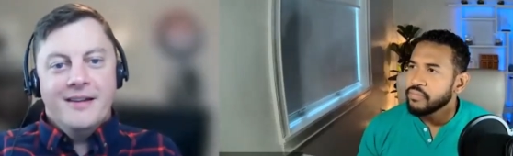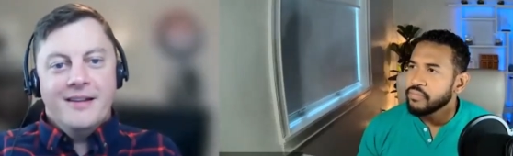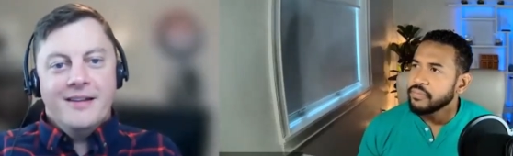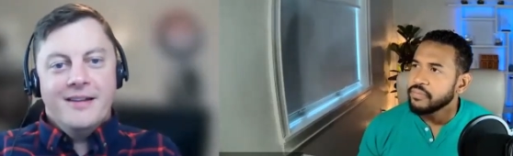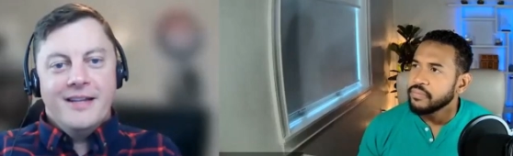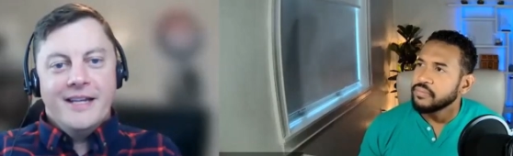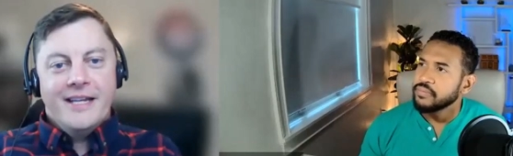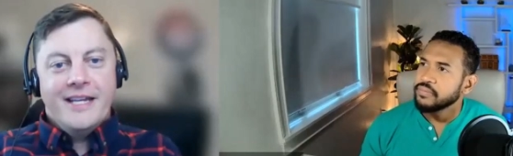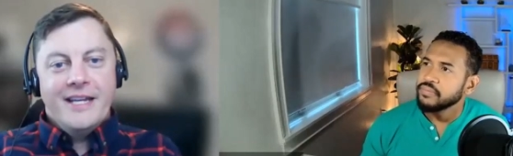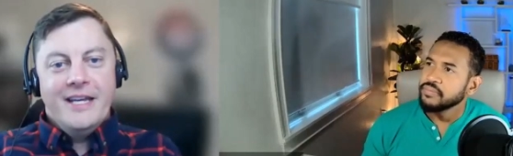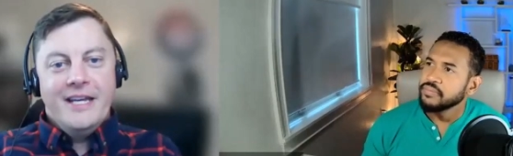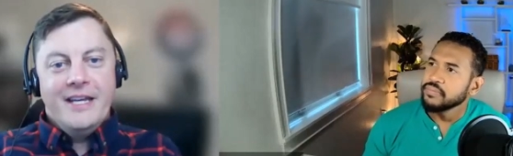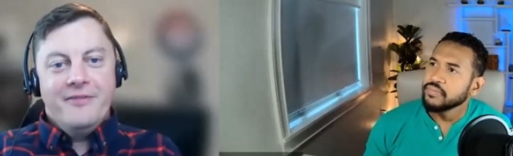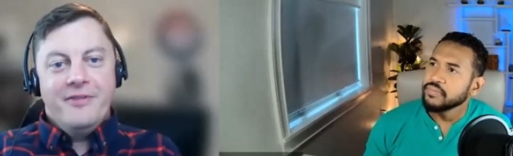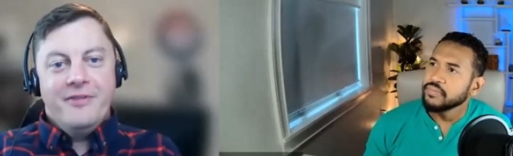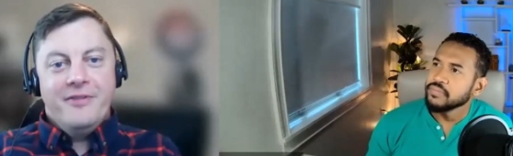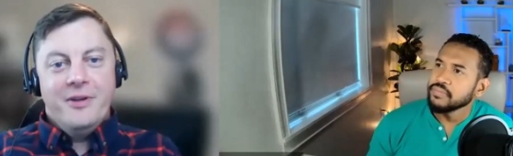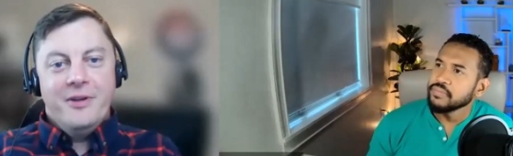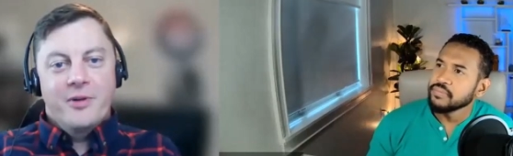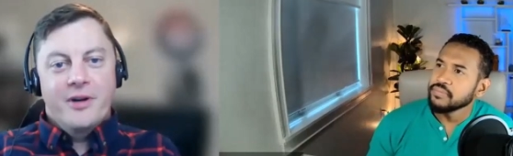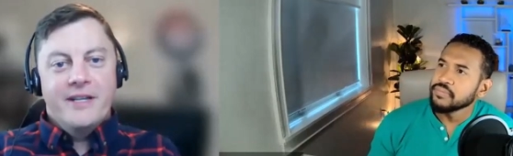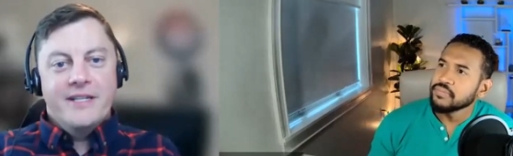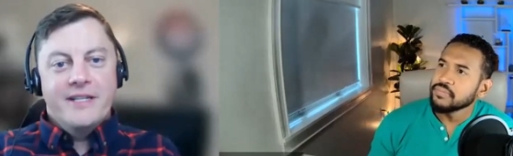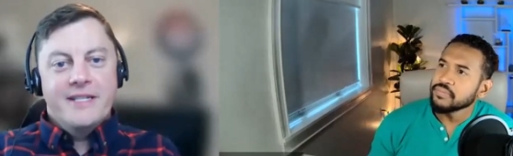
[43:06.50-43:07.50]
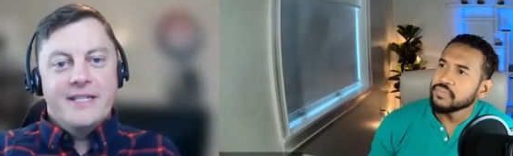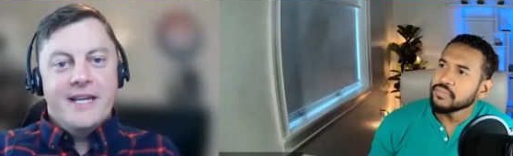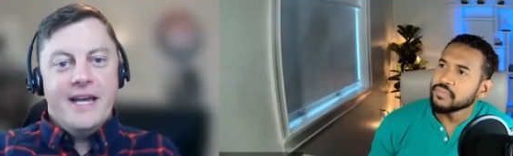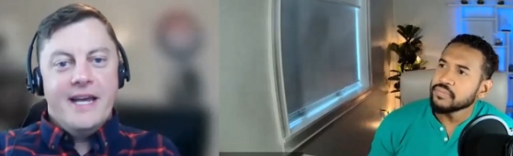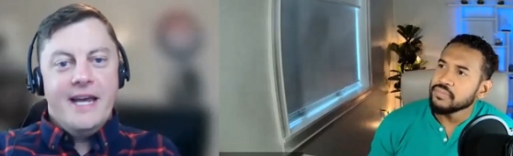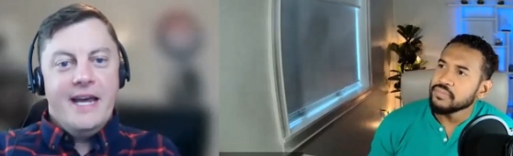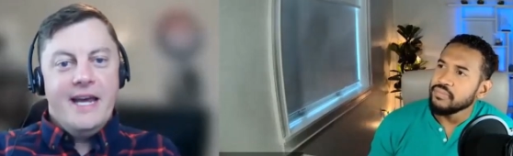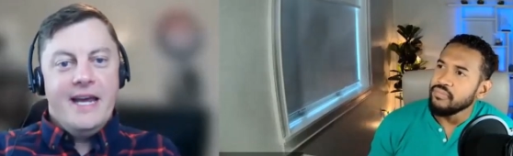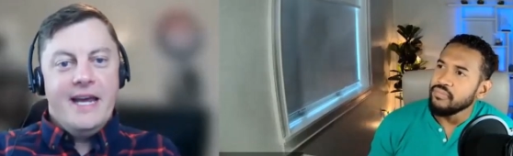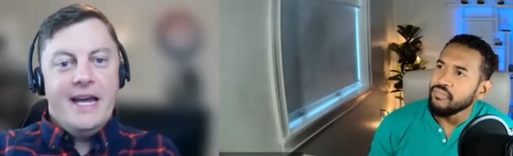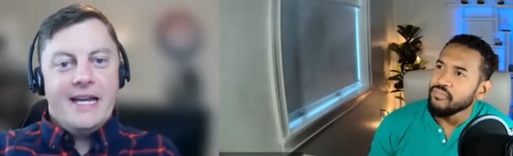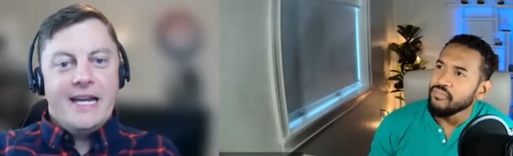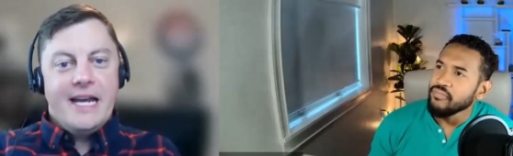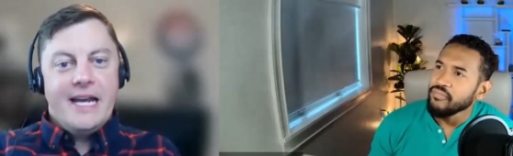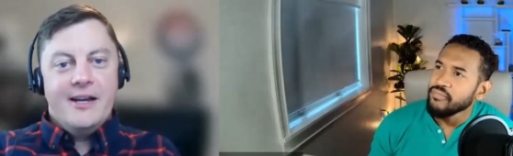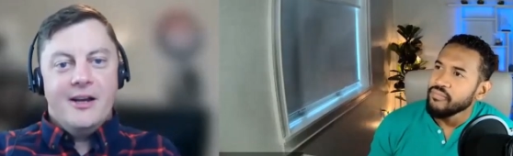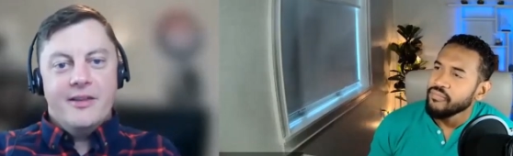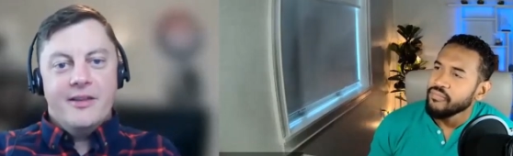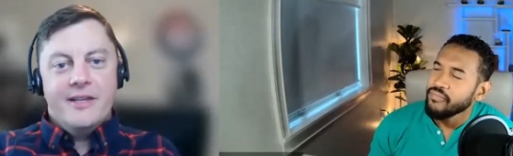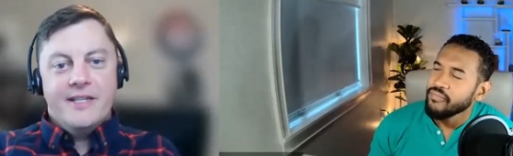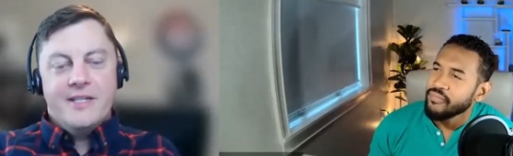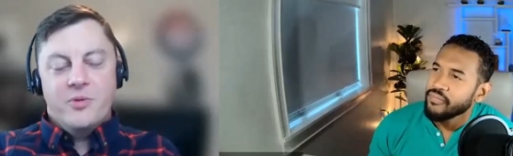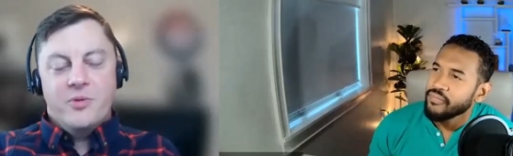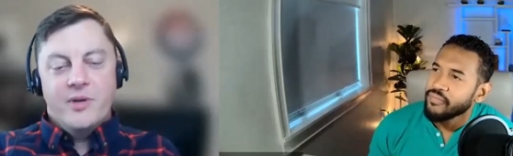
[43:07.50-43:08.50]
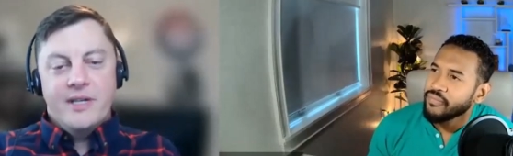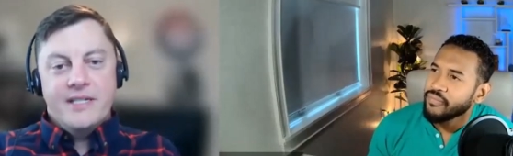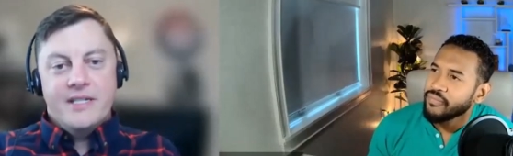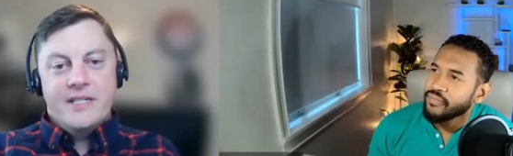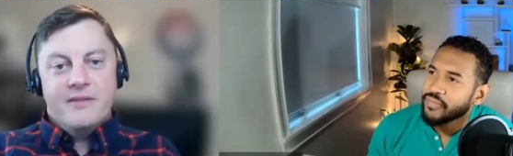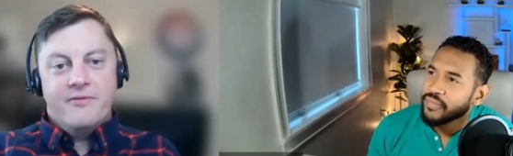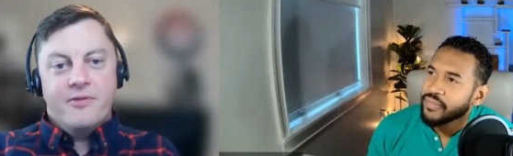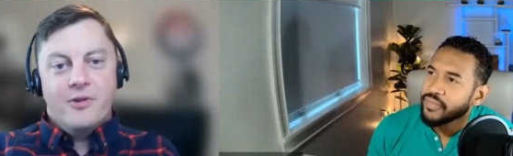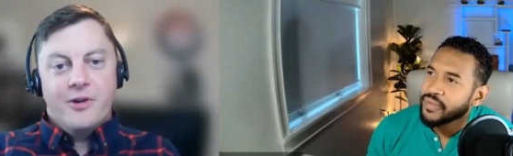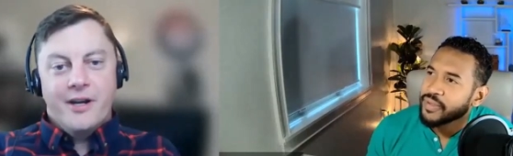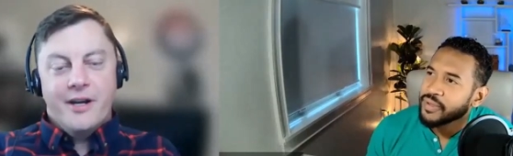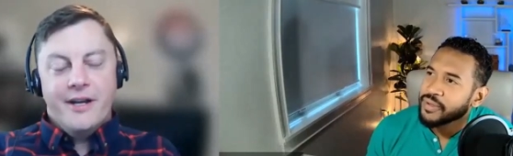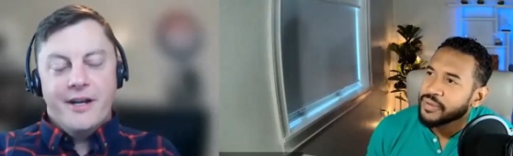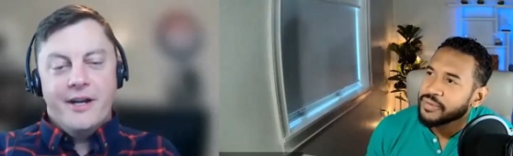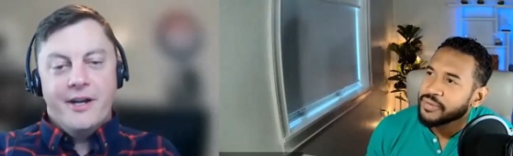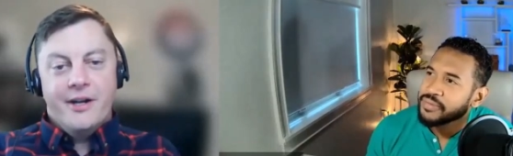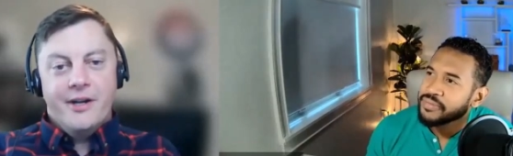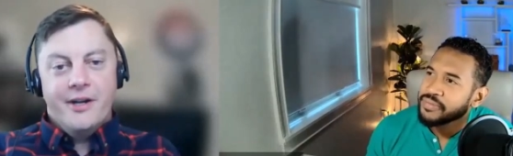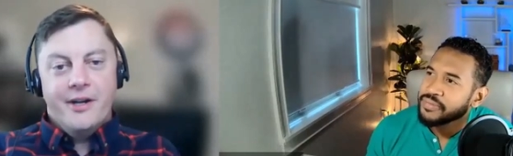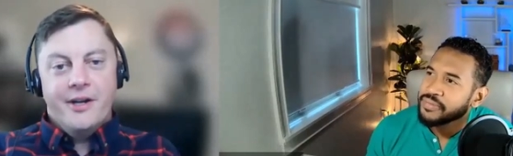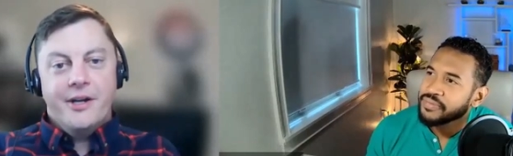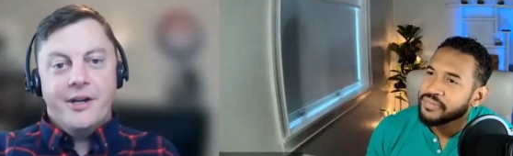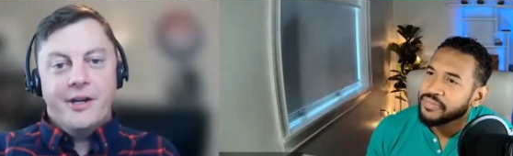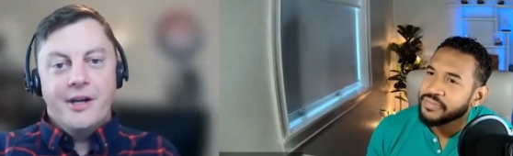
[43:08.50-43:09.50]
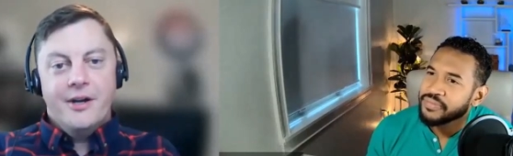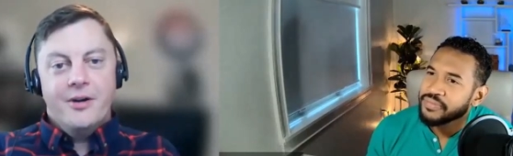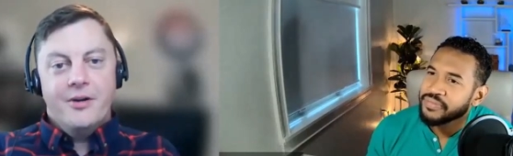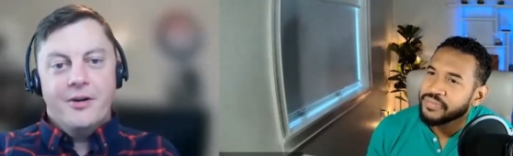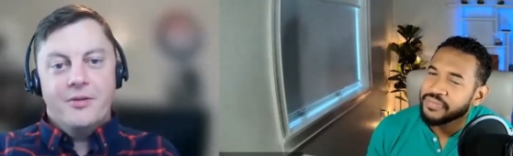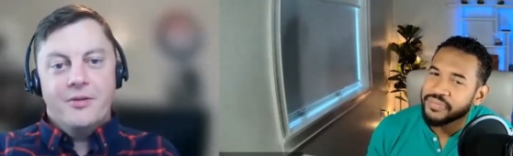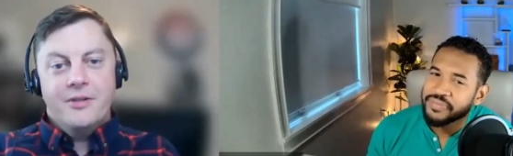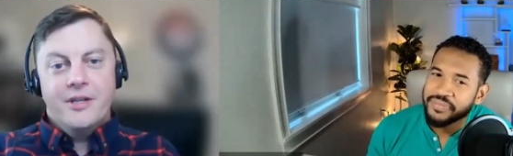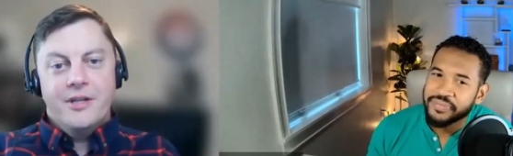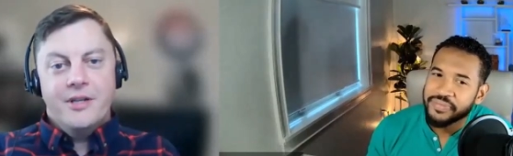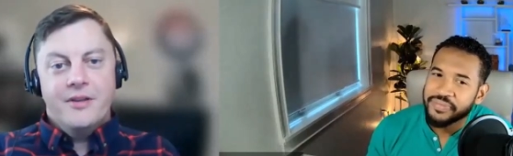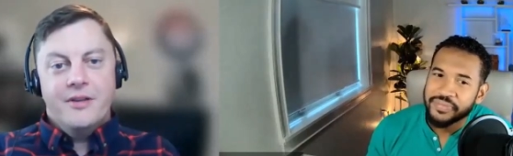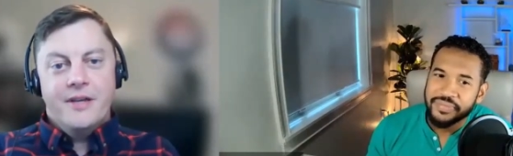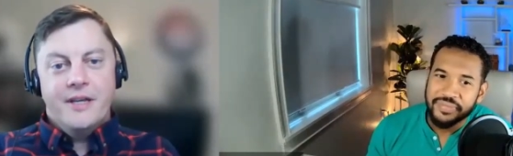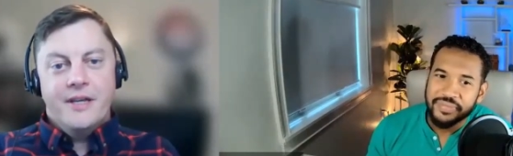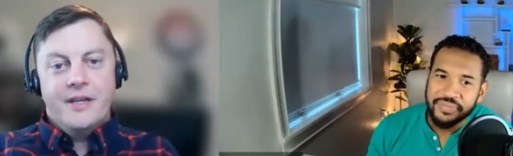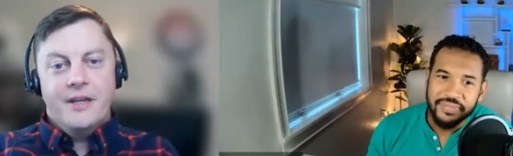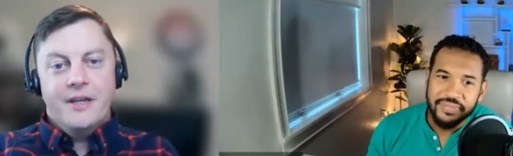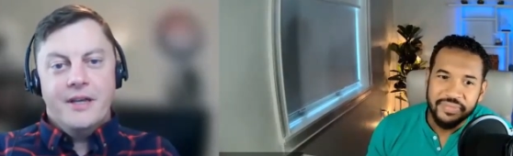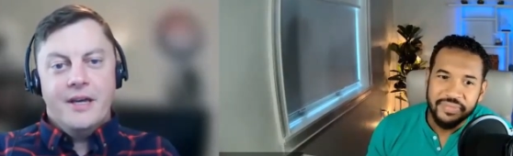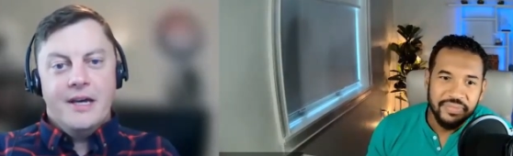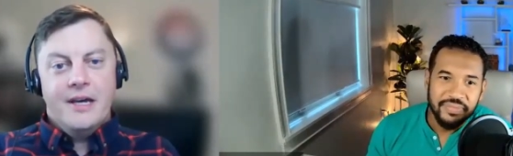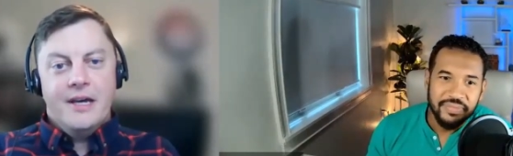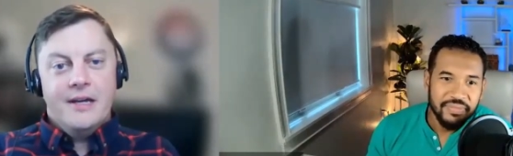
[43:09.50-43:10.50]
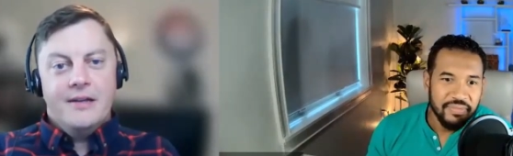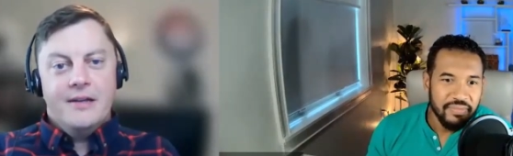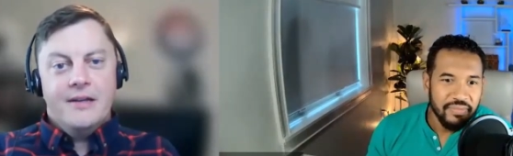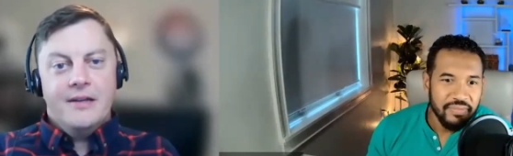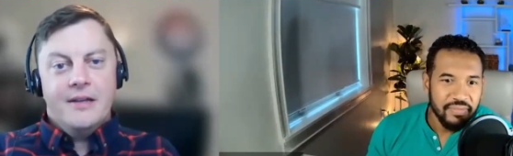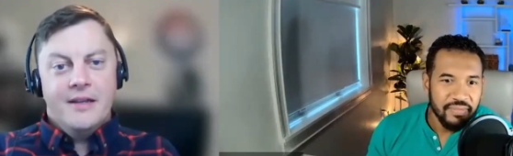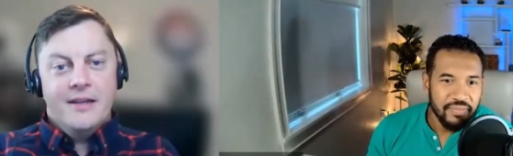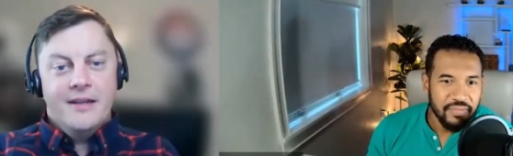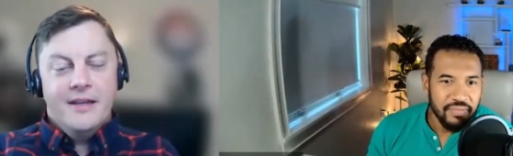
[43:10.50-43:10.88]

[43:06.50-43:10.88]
Speaker 1: Like if you were to say, "Hey, I got all this wisdom for you. Here you go." Do you think uh,